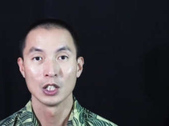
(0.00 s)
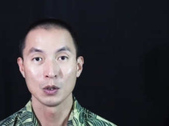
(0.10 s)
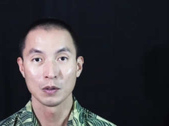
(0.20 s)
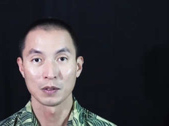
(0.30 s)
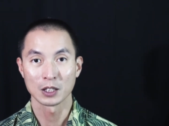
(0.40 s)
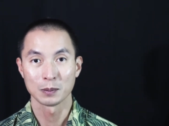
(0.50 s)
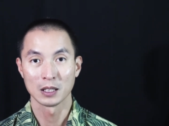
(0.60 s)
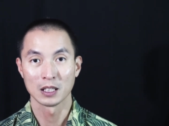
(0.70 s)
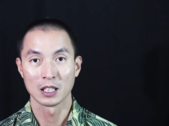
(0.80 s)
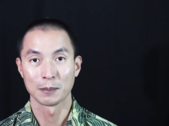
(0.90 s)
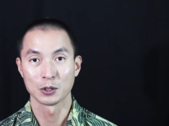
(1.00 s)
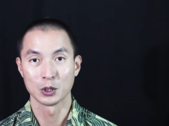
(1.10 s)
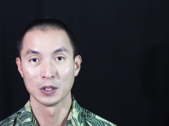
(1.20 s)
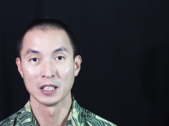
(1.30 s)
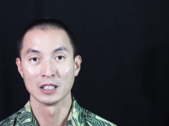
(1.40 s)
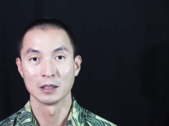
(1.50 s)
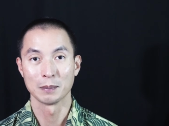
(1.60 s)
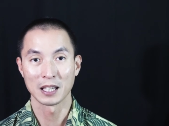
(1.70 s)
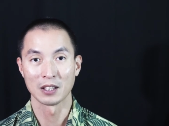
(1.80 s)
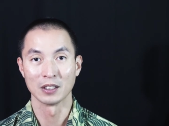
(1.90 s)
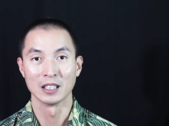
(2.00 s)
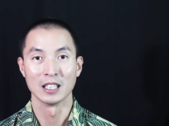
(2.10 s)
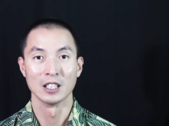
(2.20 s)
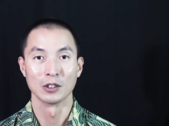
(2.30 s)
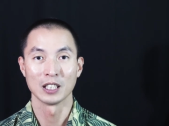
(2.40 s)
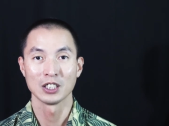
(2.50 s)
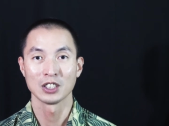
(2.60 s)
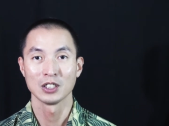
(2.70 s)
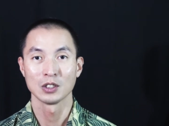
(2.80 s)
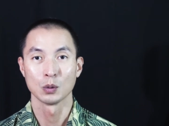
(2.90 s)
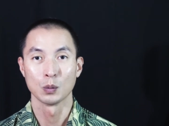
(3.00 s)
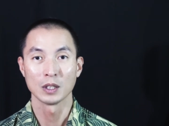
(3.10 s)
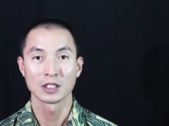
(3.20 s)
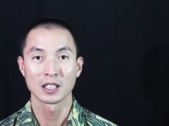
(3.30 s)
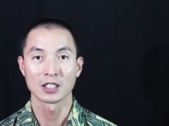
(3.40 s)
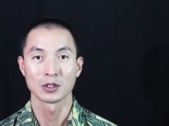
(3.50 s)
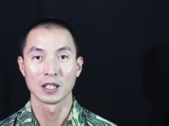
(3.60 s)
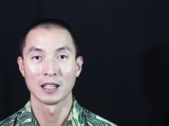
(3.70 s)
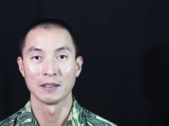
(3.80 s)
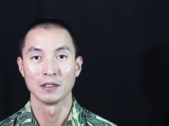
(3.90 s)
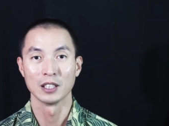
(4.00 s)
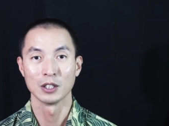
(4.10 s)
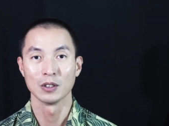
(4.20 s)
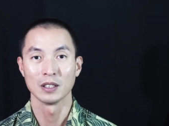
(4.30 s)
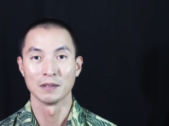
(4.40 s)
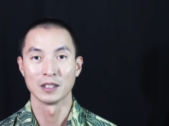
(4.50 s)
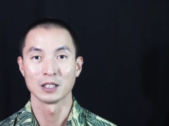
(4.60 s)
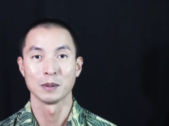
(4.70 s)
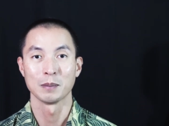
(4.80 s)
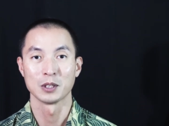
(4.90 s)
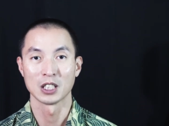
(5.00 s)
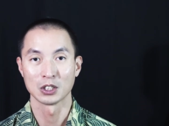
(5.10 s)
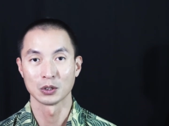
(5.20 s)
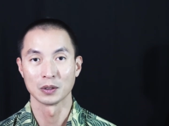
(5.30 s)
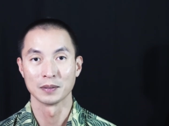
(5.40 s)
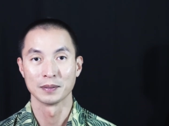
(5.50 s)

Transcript: New investment opportunities abound in locations once thought to have little investment potential.